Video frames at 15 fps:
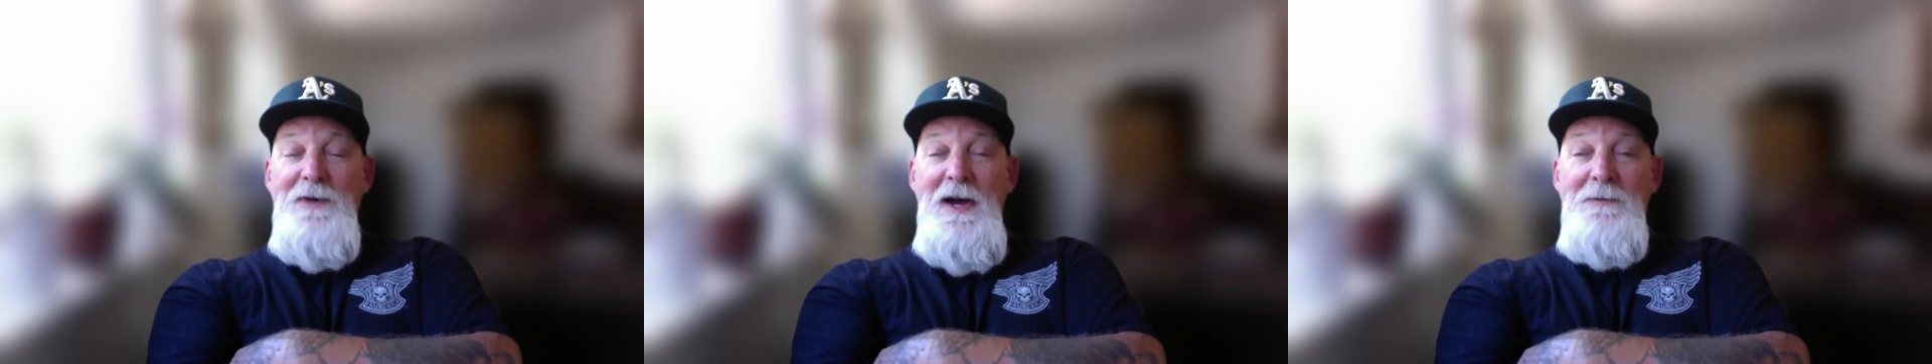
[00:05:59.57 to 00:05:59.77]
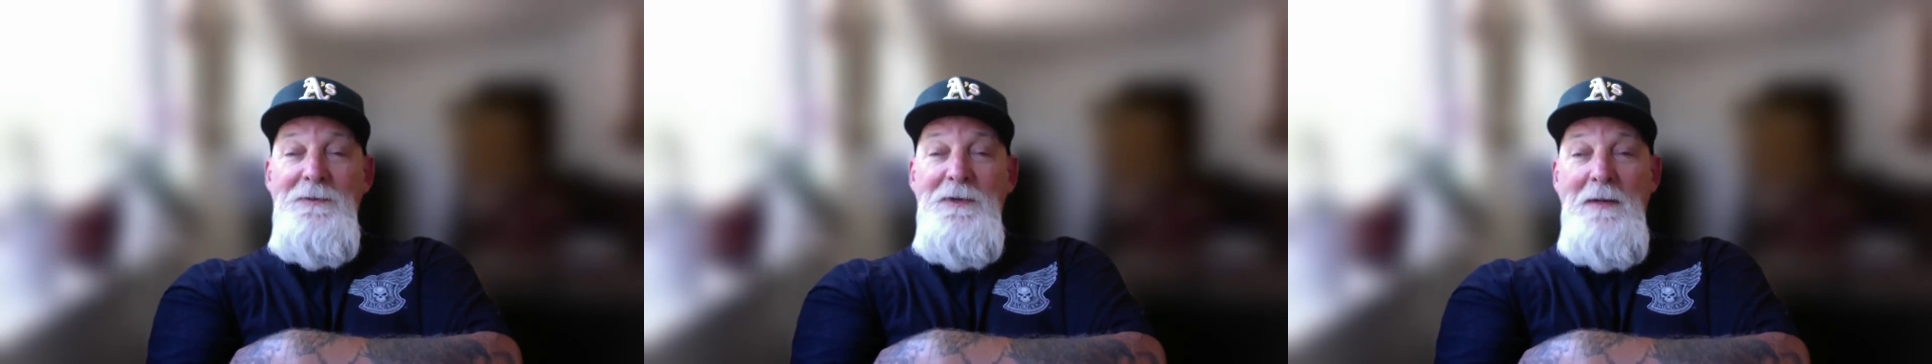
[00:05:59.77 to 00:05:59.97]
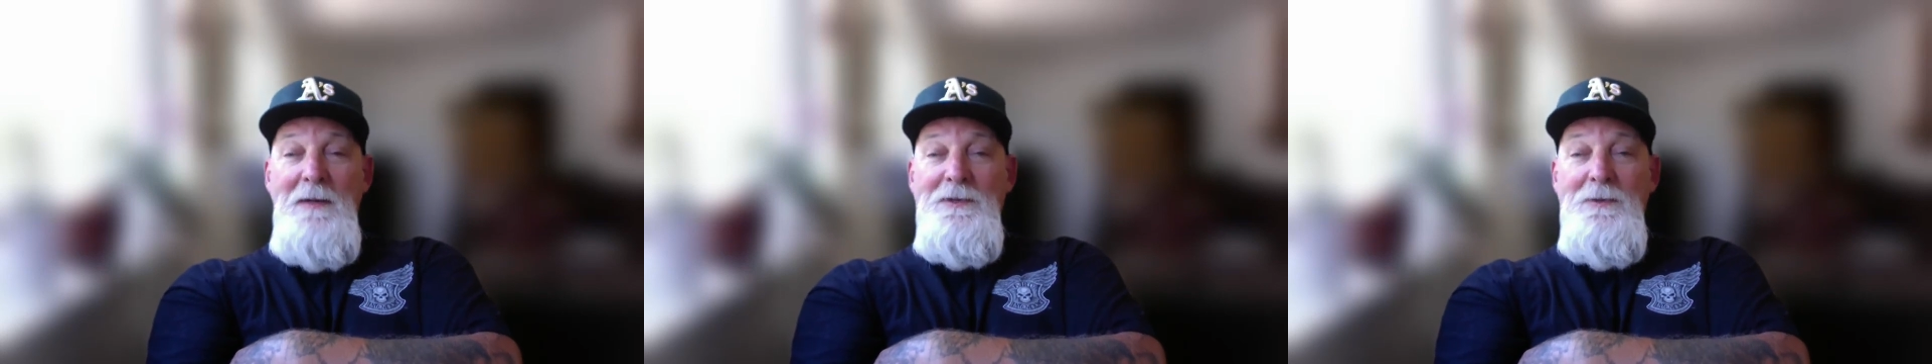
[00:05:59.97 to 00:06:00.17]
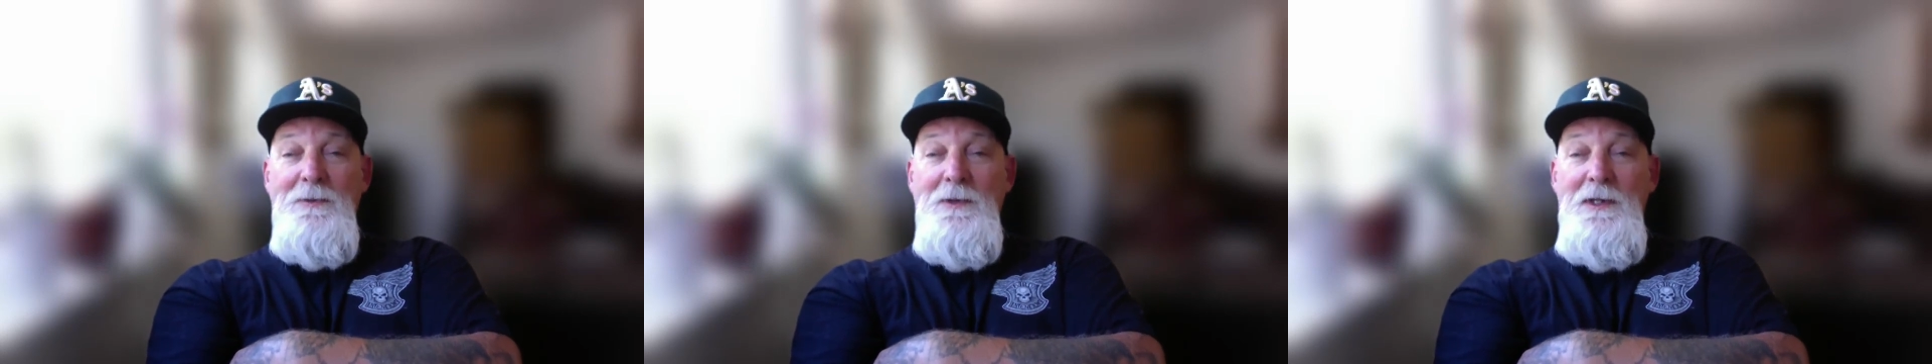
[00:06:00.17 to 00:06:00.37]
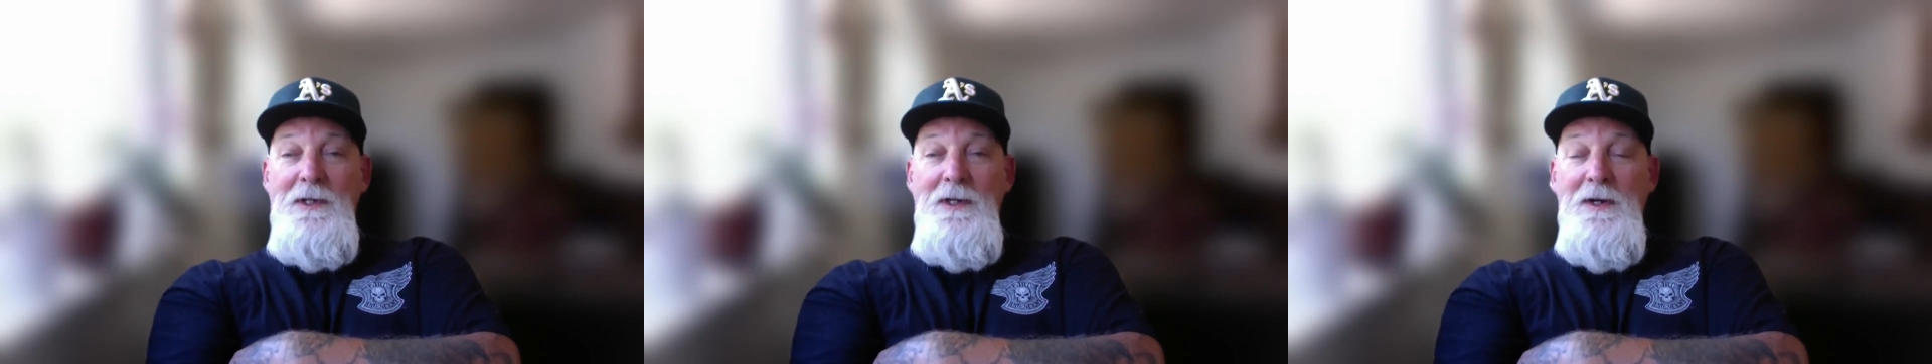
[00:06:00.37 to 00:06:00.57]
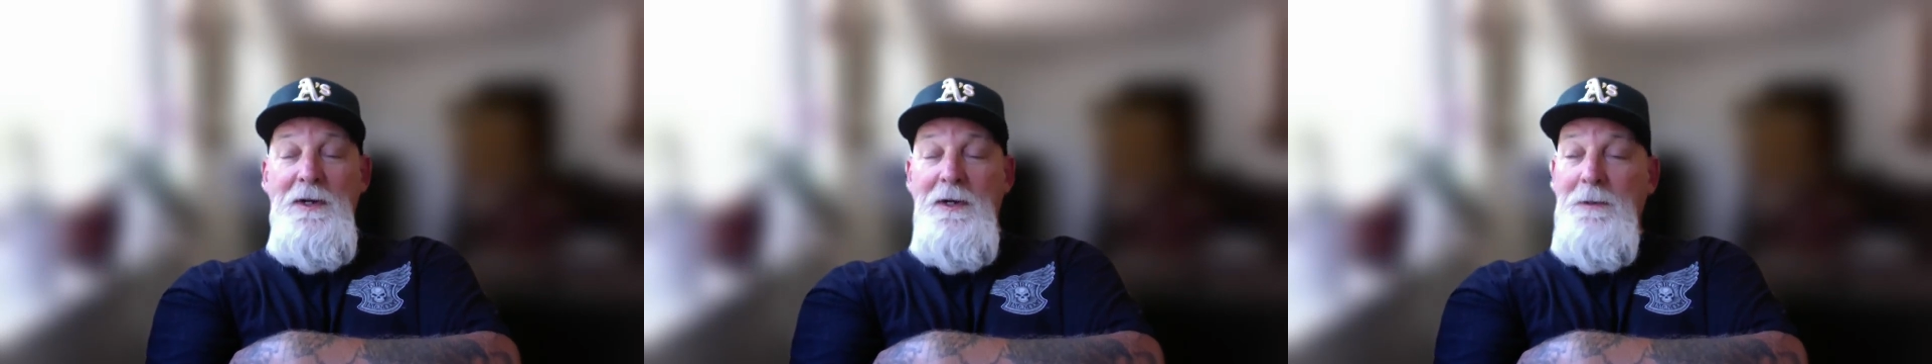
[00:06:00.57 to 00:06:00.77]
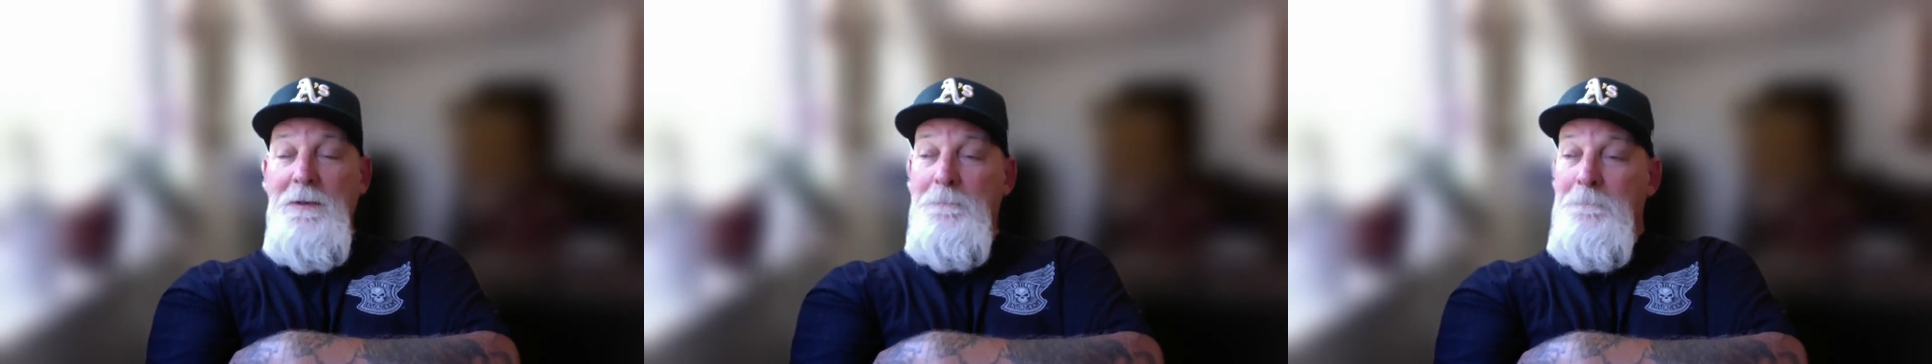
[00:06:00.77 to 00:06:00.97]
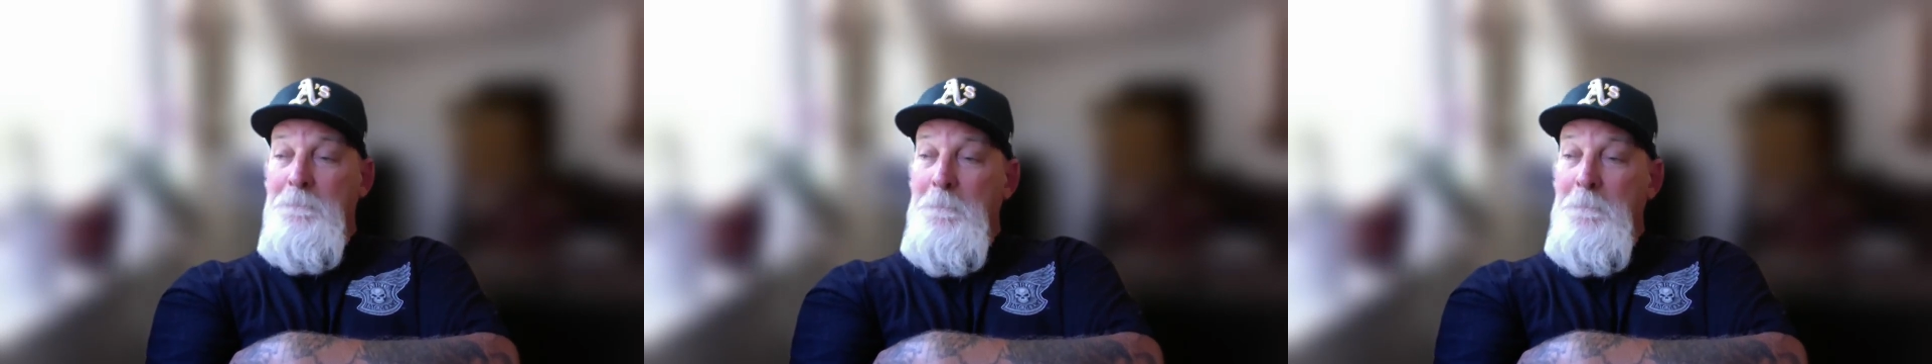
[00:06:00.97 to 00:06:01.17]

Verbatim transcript: 5 times in 1 year.